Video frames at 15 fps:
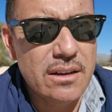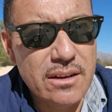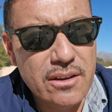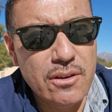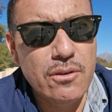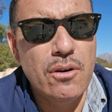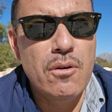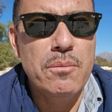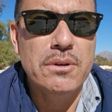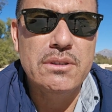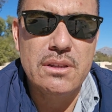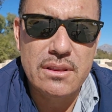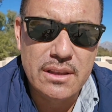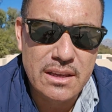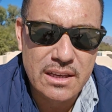a whole bunch
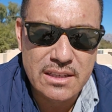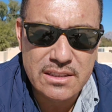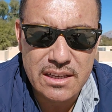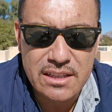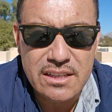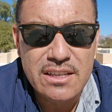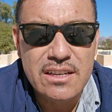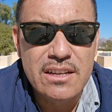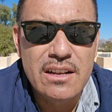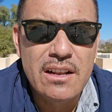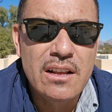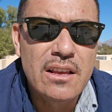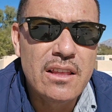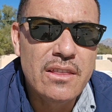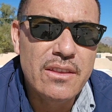of things, and
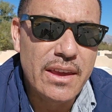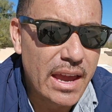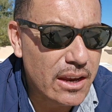the